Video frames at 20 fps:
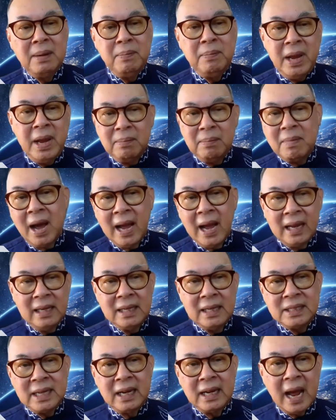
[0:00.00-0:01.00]
Then
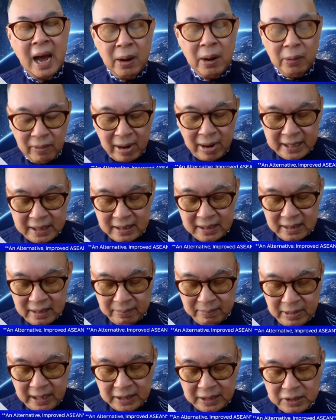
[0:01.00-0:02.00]
Myanmar is an outright
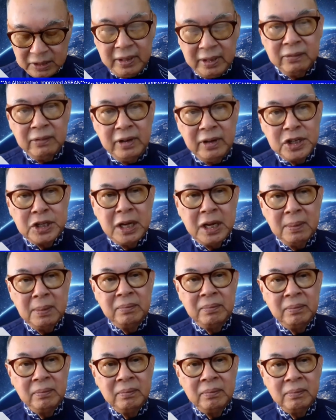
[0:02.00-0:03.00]
military
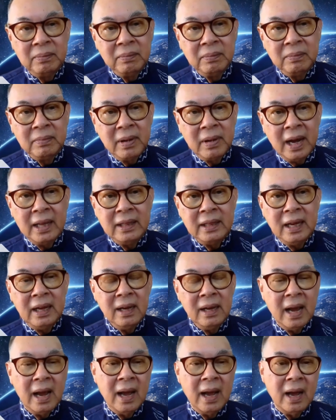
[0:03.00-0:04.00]
regime. I
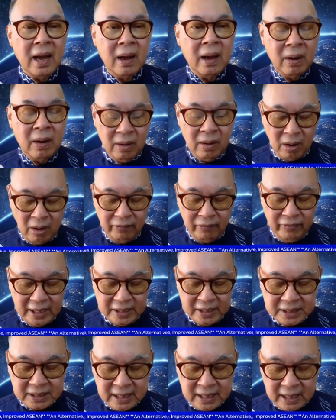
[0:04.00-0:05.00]
think
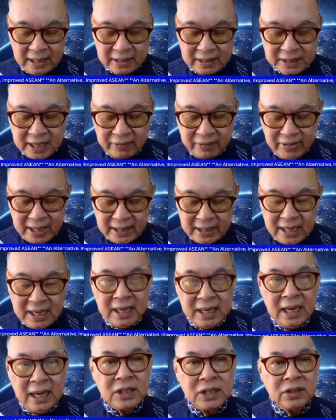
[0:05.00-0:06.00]
of its
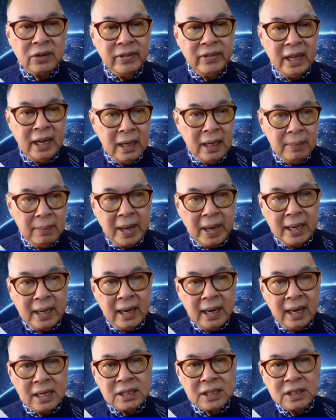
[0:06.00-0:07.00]
70 years of
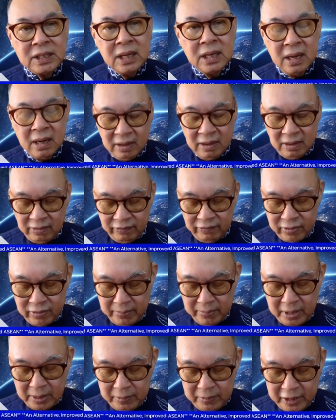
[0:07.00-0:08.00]
independence
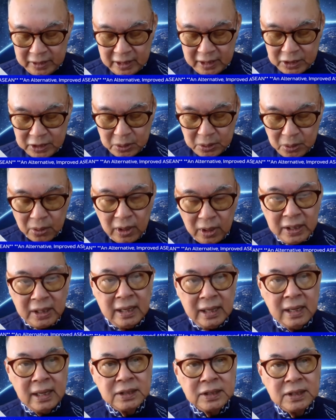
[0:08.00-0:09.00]
from the British
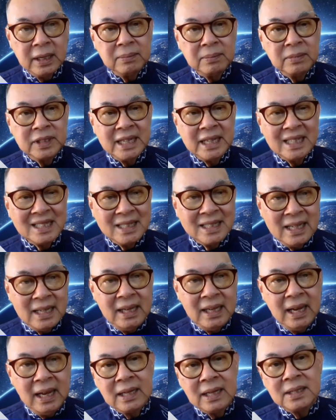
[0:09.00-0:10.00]
colonialism,
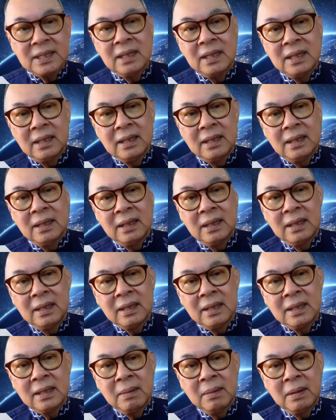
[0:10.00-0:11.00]
60 years
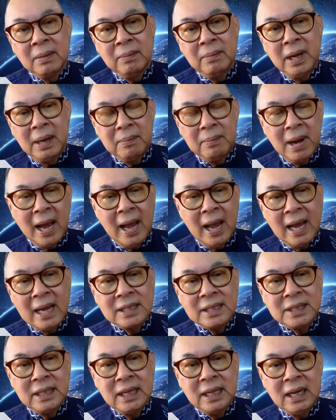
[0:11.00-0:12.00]
Myanmar
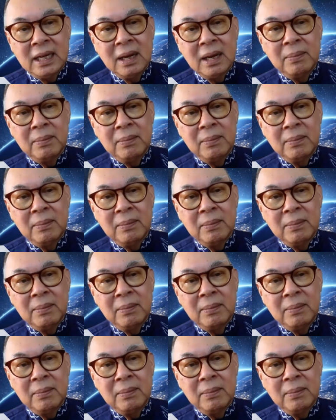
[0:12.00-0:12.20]
has